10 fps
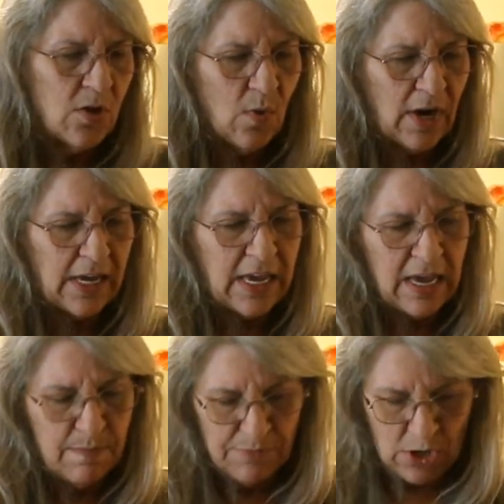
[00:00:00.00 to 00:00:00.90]
You want to
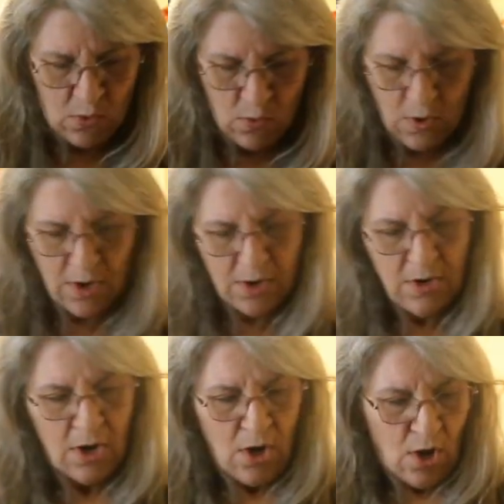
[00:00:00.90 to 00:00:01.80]
keep the
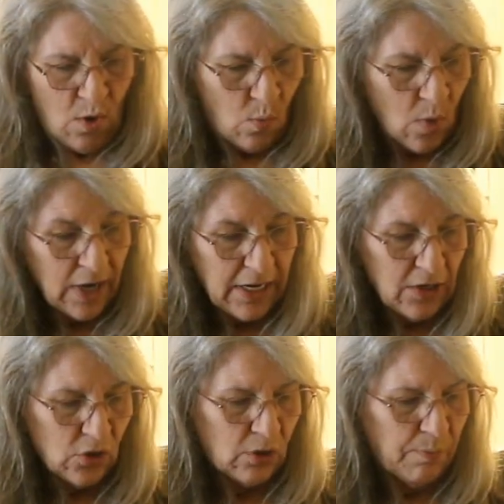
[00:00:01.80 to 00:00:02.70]
corn 1
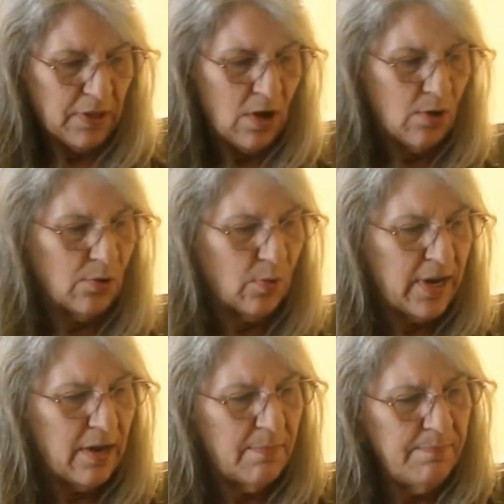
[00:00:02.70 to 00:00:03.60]
inch below the
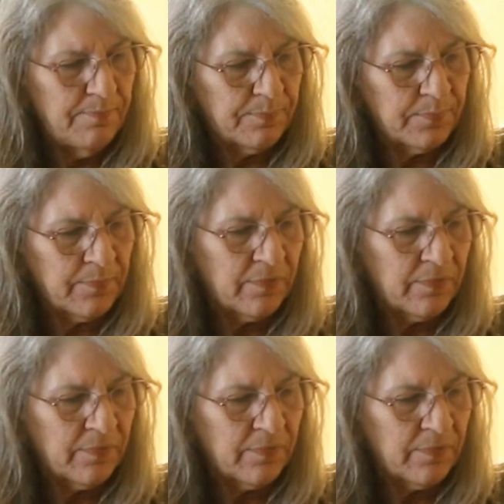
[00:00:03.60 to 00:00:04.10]
rim.